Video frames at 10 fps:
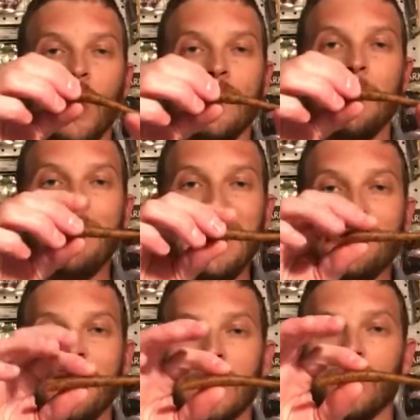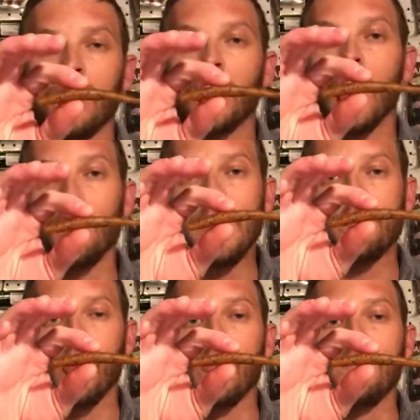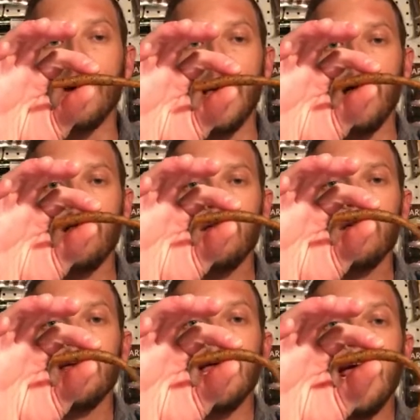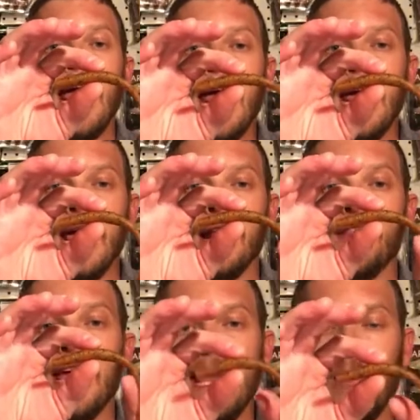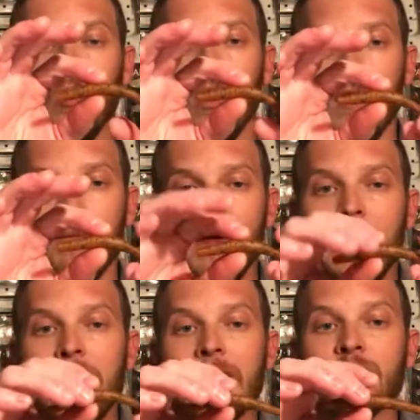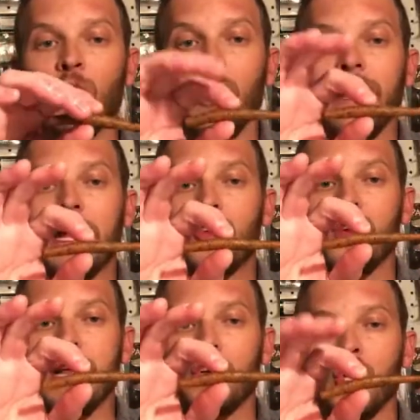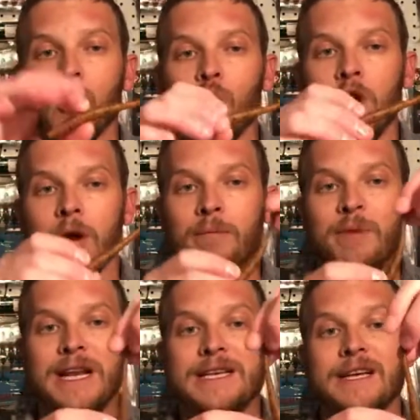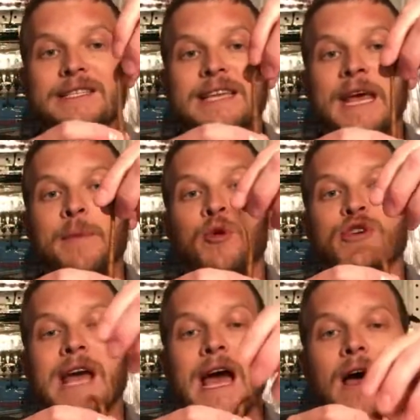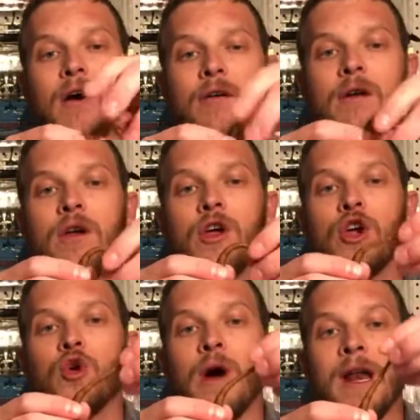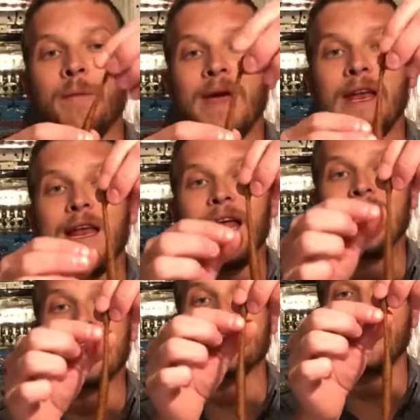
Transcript: of a bait fish or goby profile, and the hit worm is more like a traditional worm, but it does taper down quite a bit and gets